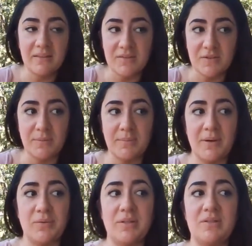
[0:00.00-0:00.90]
Those have been
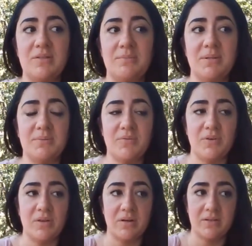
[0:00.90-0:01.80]
my only two symptoms
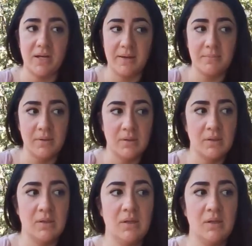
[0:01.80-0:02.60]
for a long time.